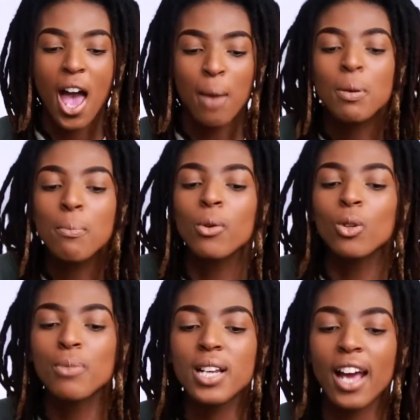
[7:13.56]
And people
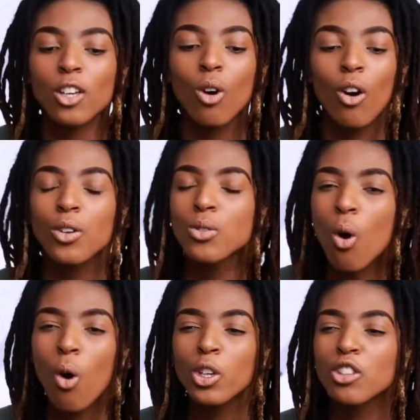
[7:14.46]
will be like, yo, you
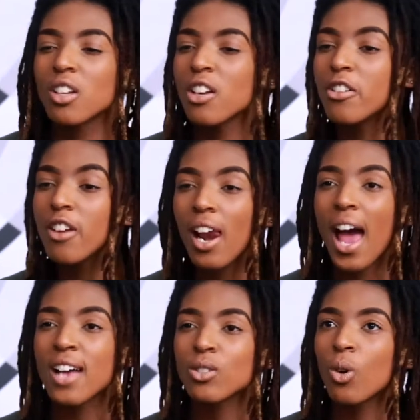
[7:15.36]
know, you didn't
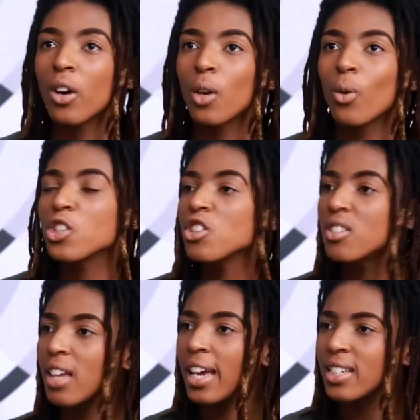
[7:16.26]
realize, Jorge, what you
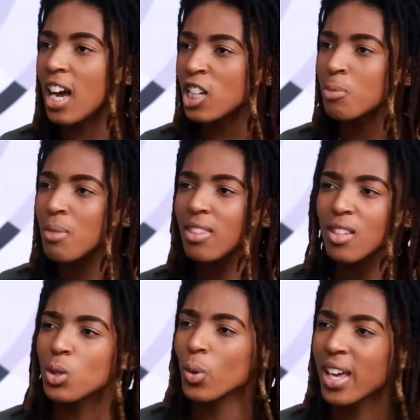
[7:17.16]
said touched me in
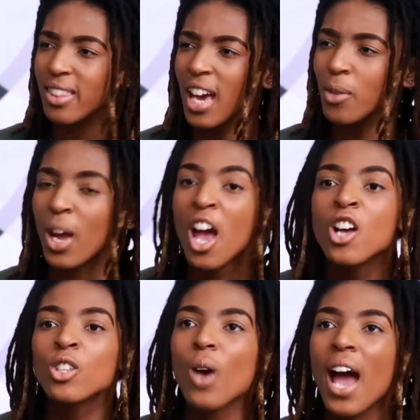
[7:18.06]
this way and that way.
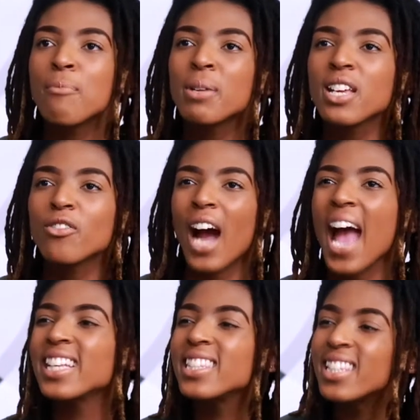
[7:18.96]
So I believe
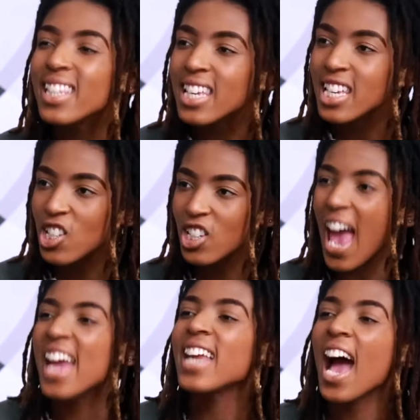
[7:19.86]
I teach
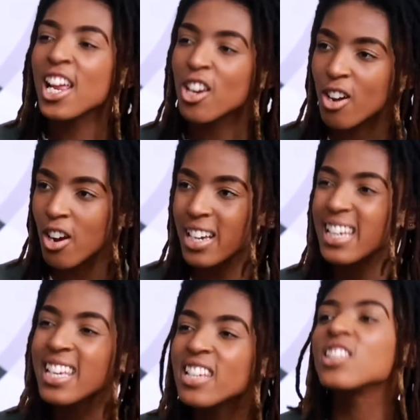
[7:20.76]
and I
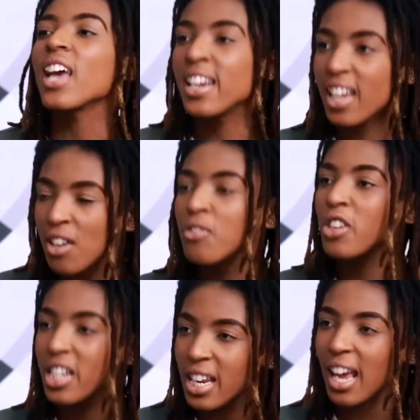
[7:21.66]
learn each and
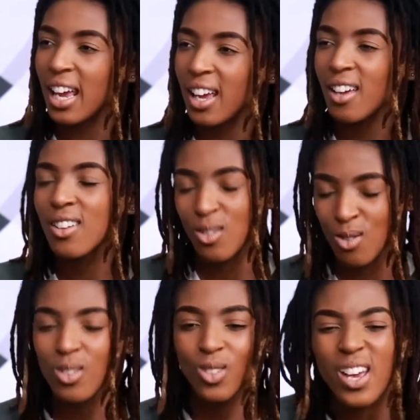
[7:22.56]
every day, you
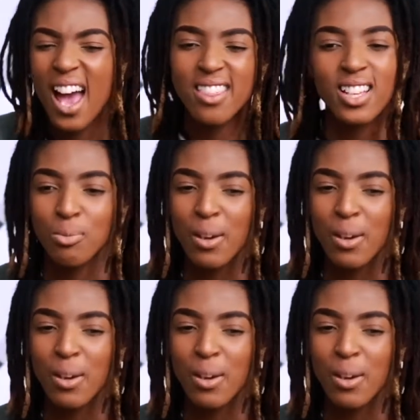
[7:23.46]
know. So yeah, that's